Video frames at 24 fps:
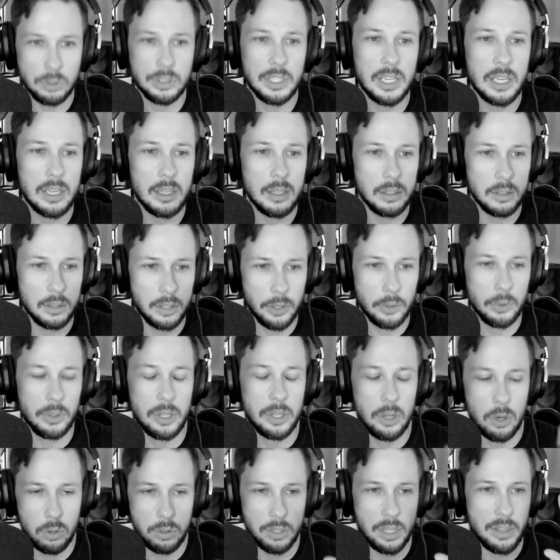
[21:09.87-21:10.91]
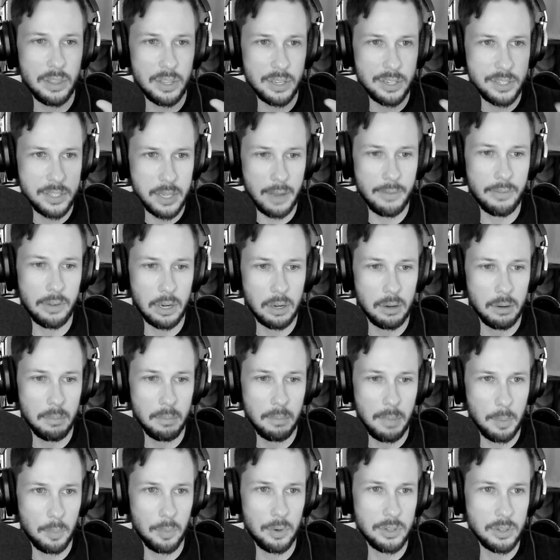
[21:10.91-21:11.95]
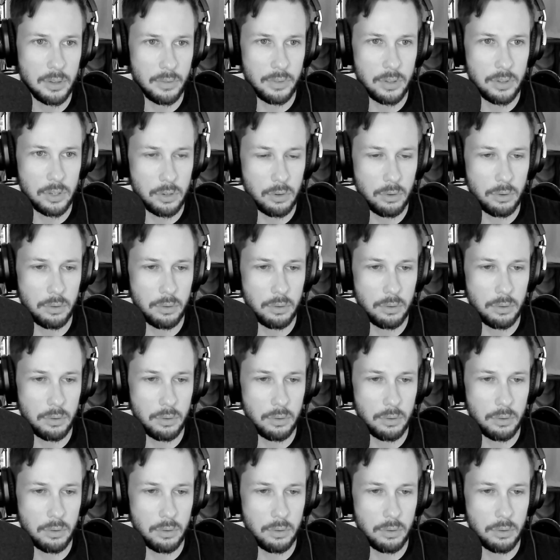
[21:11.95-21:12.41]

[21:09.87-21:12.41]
only literally only the seven members of this